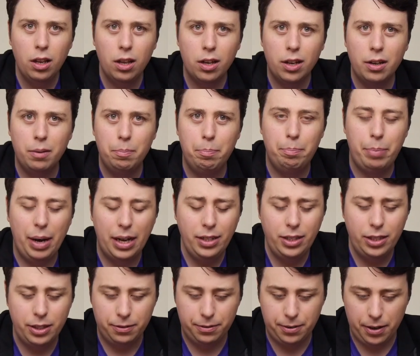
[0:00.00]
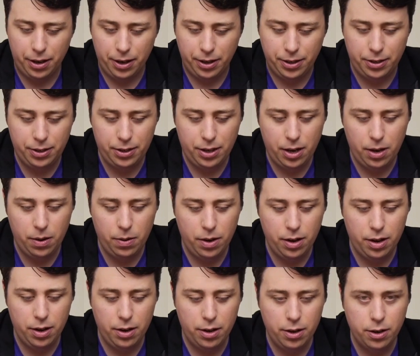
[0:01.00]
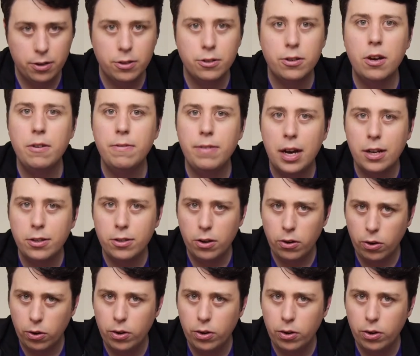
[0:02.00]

like a budget phone. So, uh, so far so